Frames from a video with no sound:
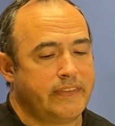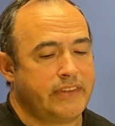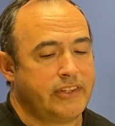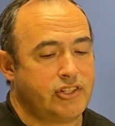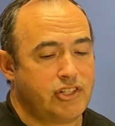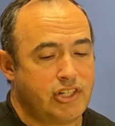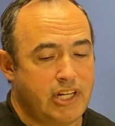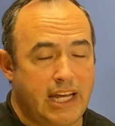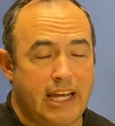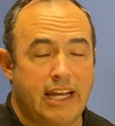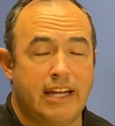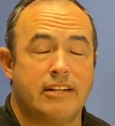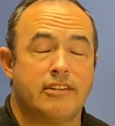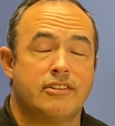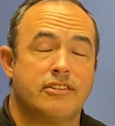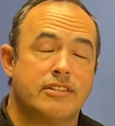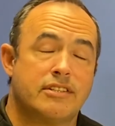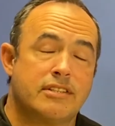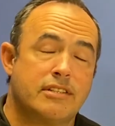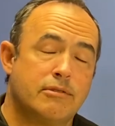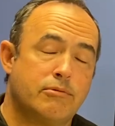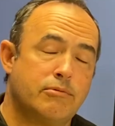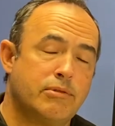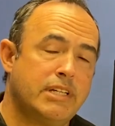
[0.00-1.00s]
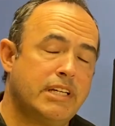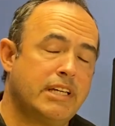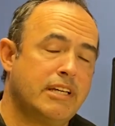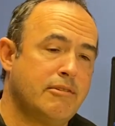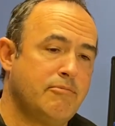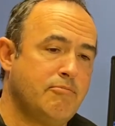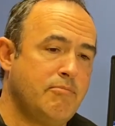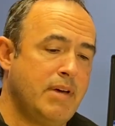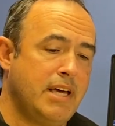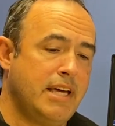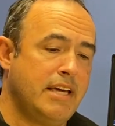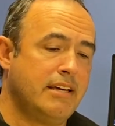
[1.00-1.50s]
changes that we
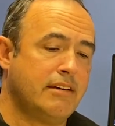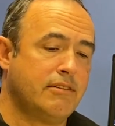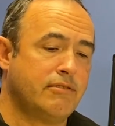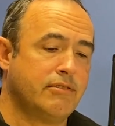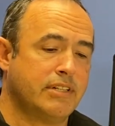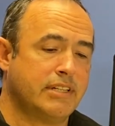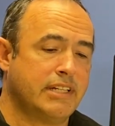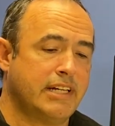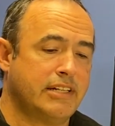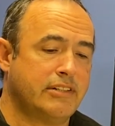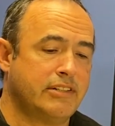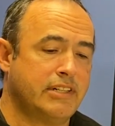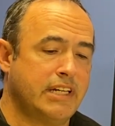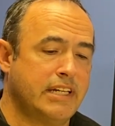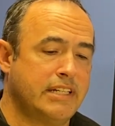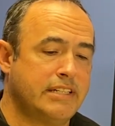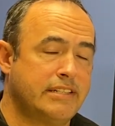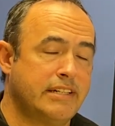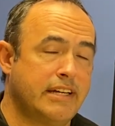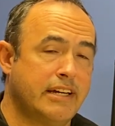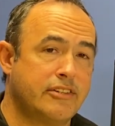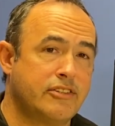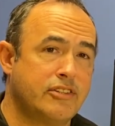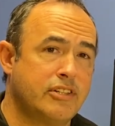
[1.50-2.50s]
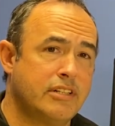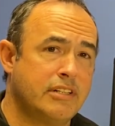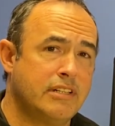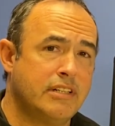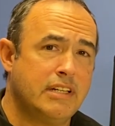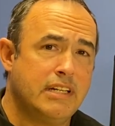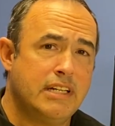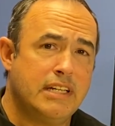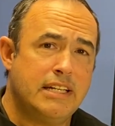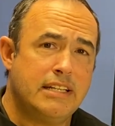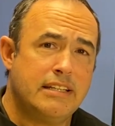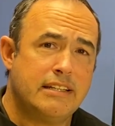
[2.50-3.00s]
can make with hydrodissection.
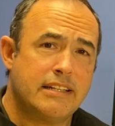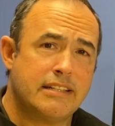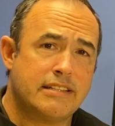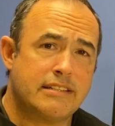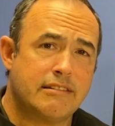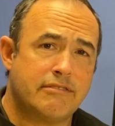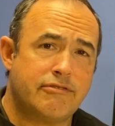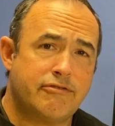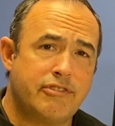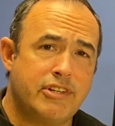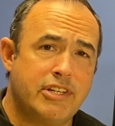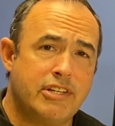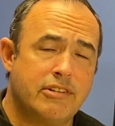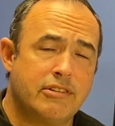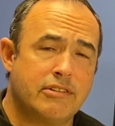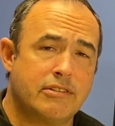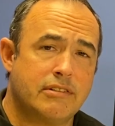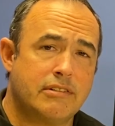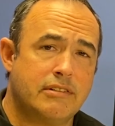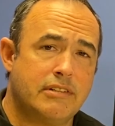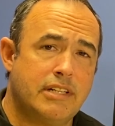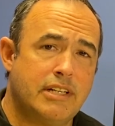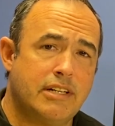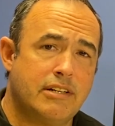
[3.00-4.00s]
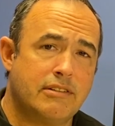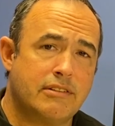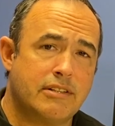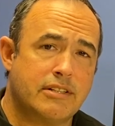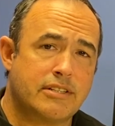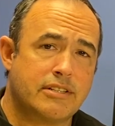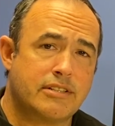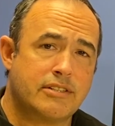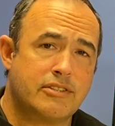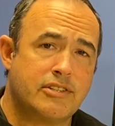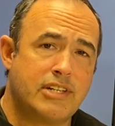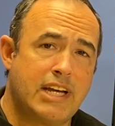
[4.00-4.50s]
It's a field,
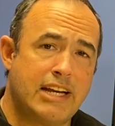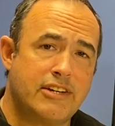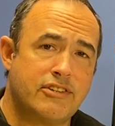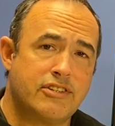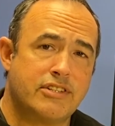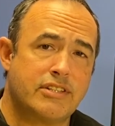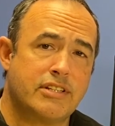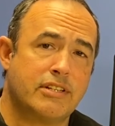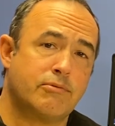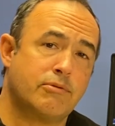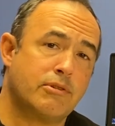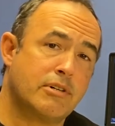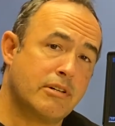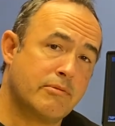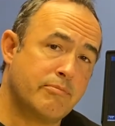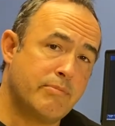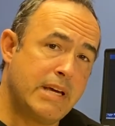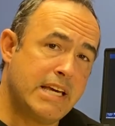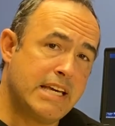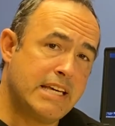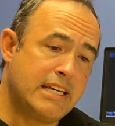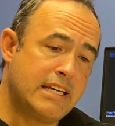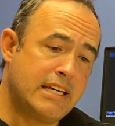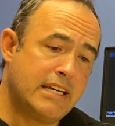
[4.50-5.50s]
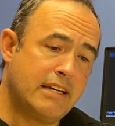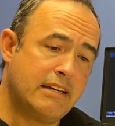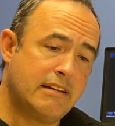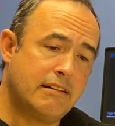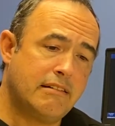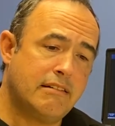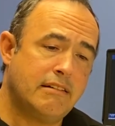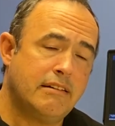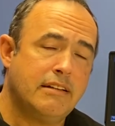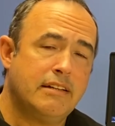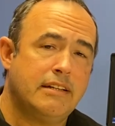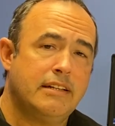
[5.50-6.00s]
that's changes that we're making
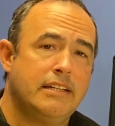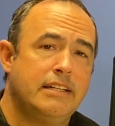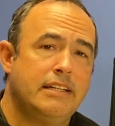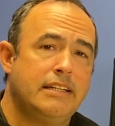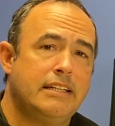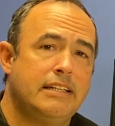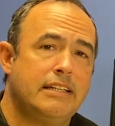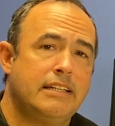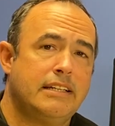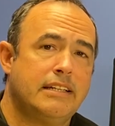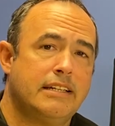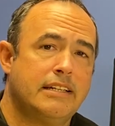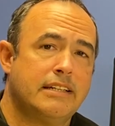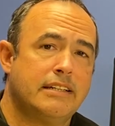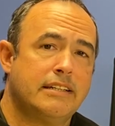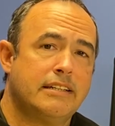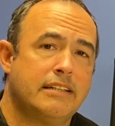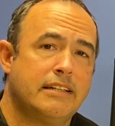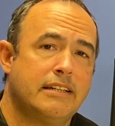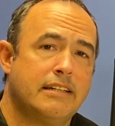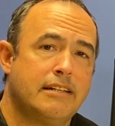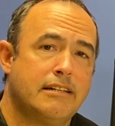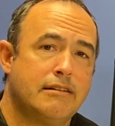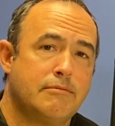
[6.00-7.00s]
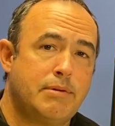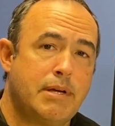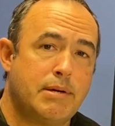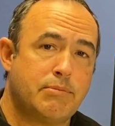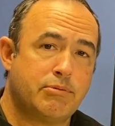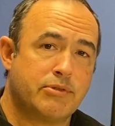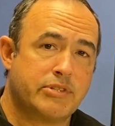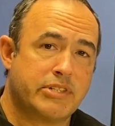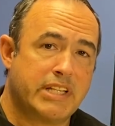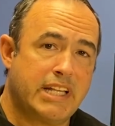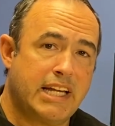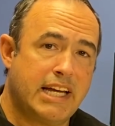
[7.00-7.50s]
in
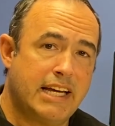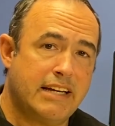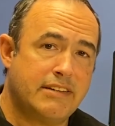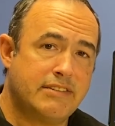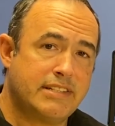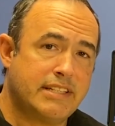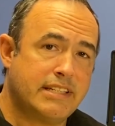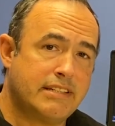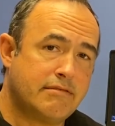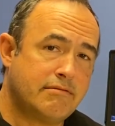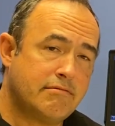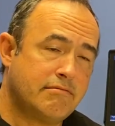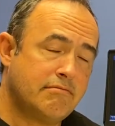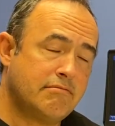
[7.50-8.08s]
people's lives that